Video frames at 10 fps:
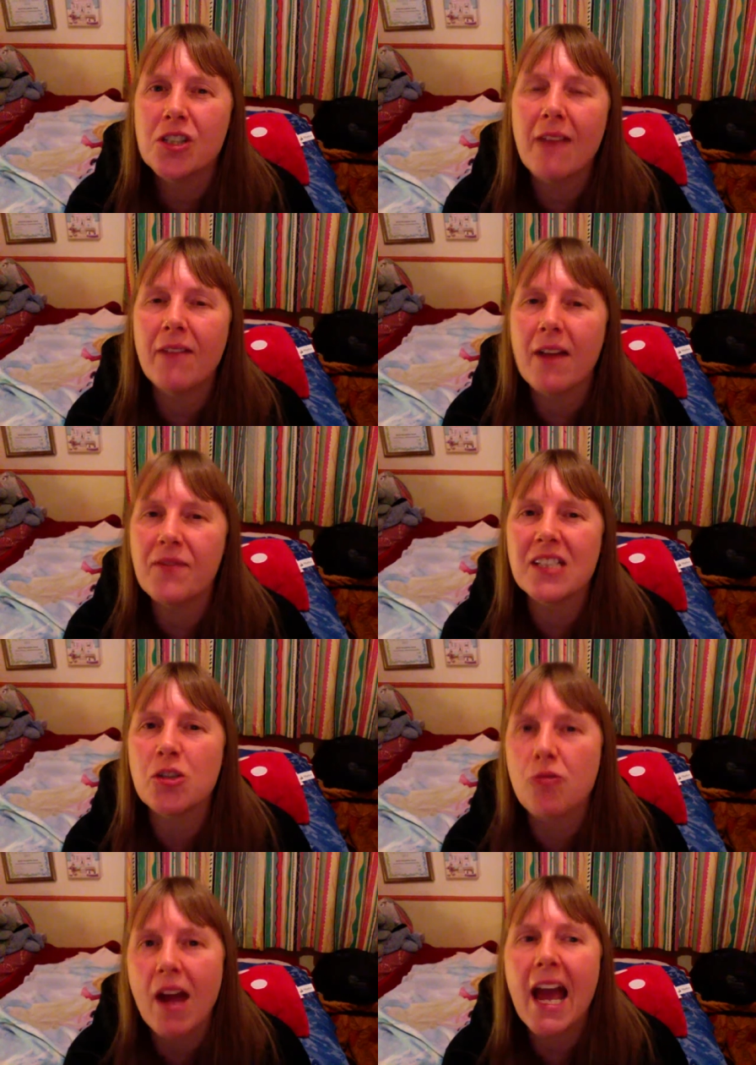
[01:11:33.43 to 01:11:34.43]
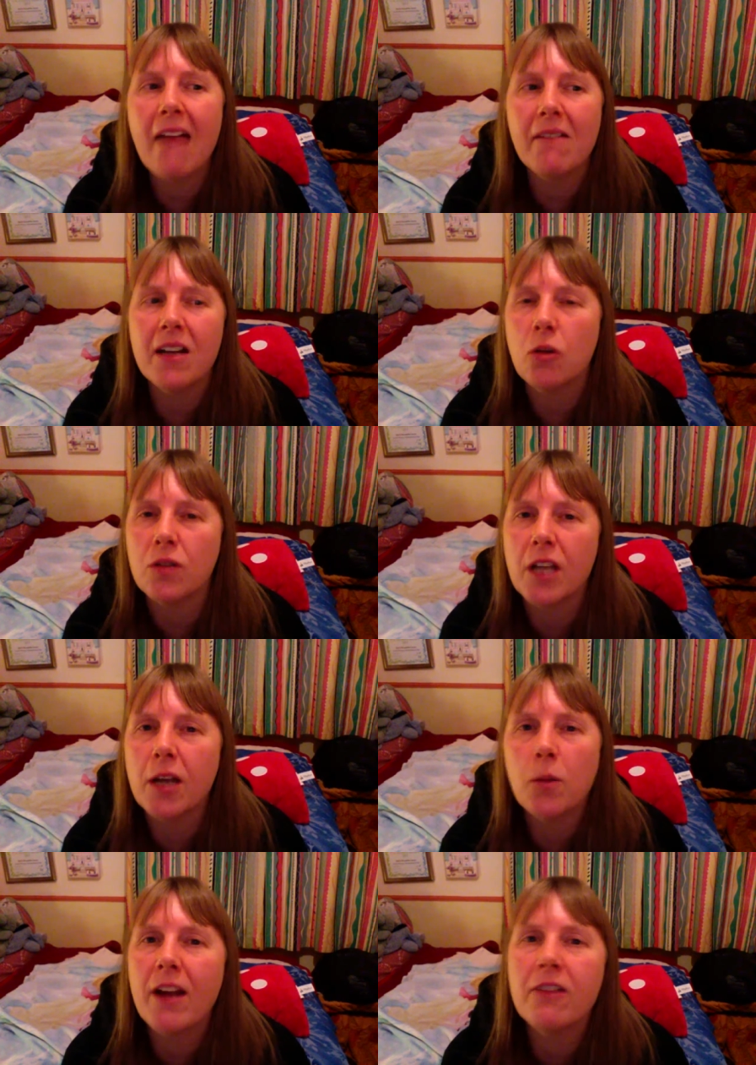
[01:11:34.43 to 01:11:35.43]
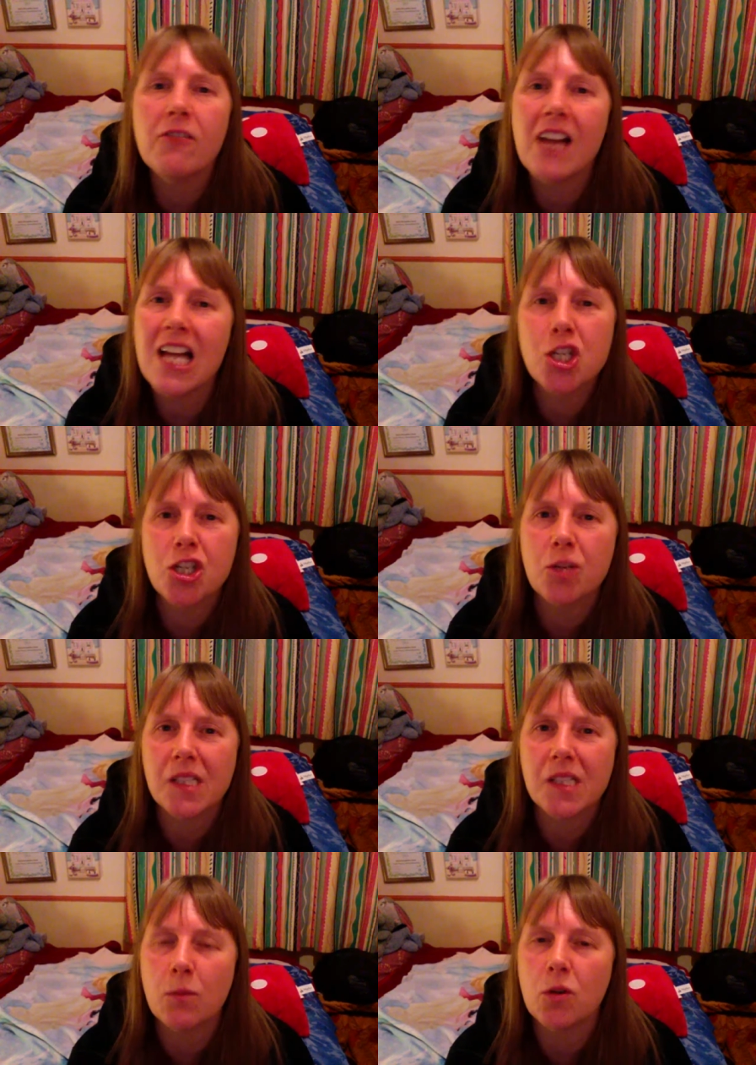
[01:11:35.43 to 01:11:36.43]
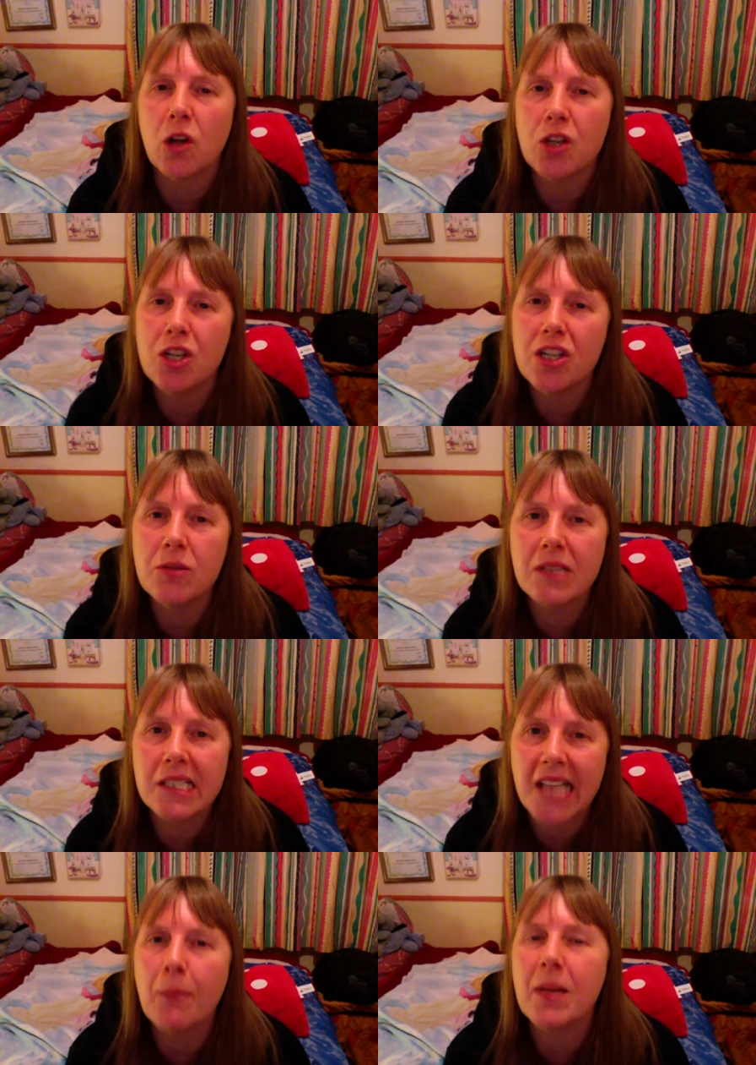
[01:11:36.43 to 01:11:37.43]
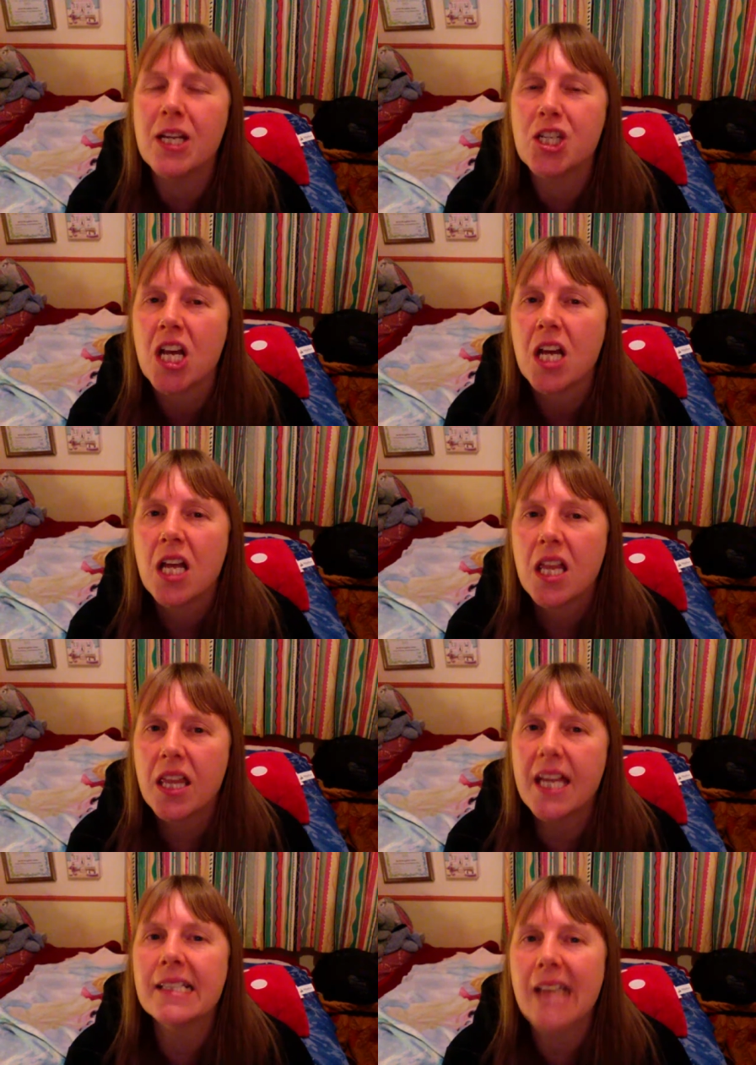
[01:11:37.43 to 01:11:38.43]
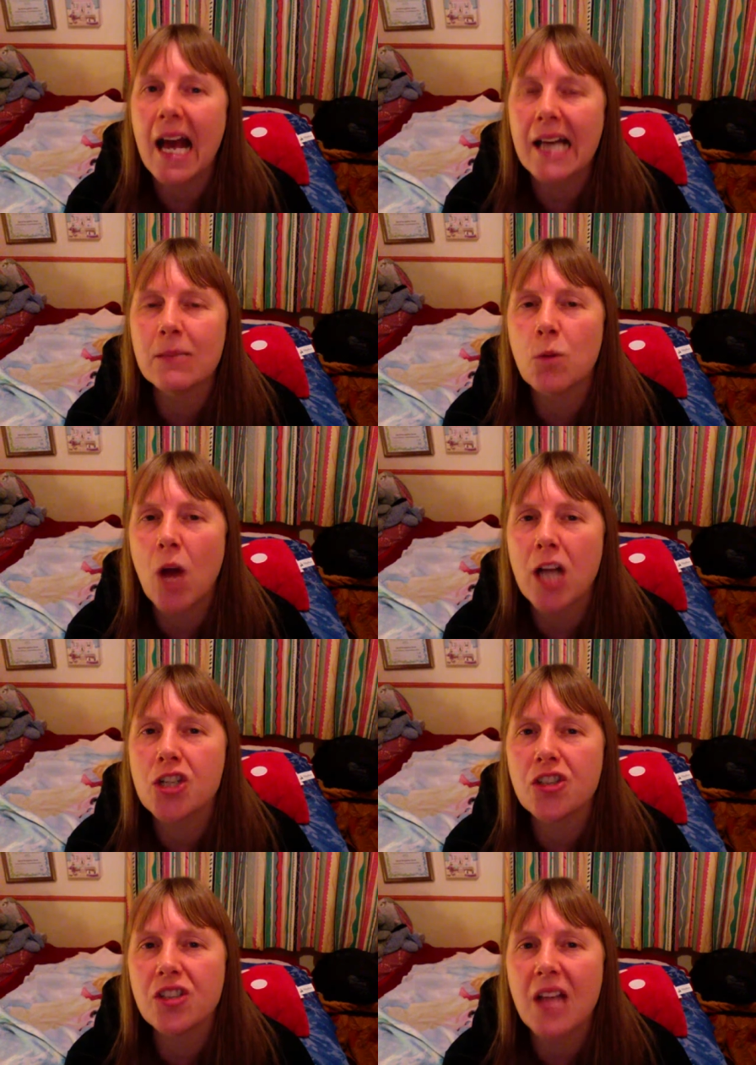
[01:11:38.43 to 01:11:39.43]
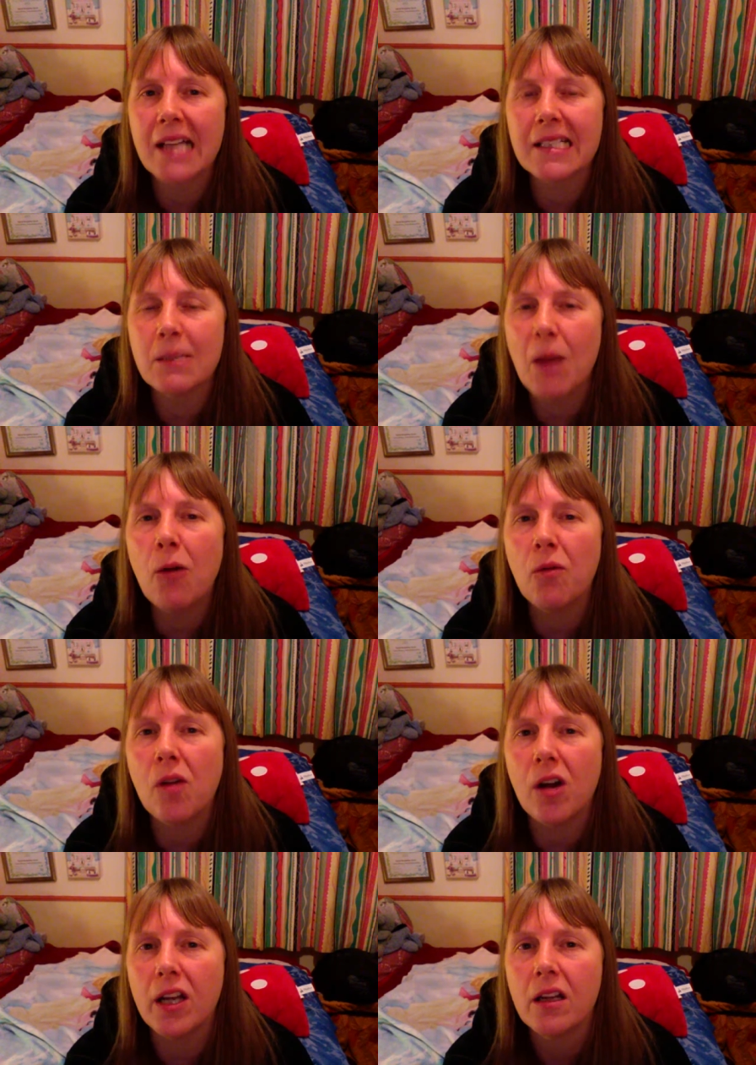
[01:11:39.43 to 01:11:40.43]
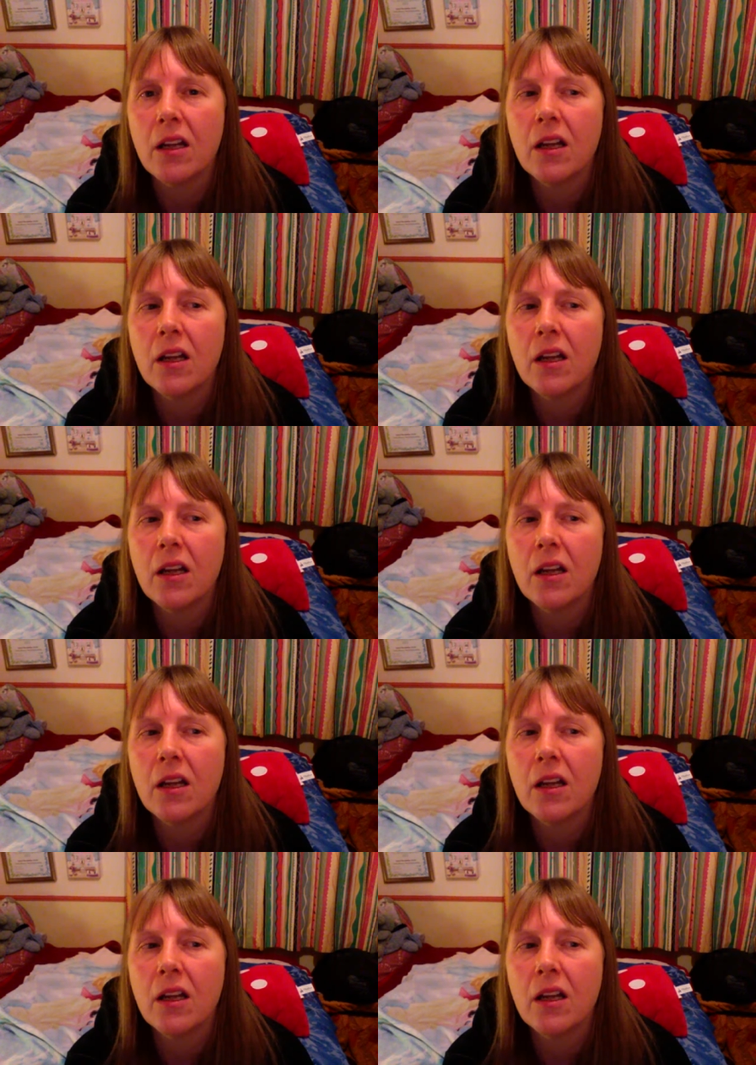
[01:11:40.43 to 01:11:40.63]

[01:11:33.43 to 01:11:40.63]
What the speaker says: have this grey area, not knowing where you're in a relationship with someone or not. You need to establish things, ask some questions, and ask them outright.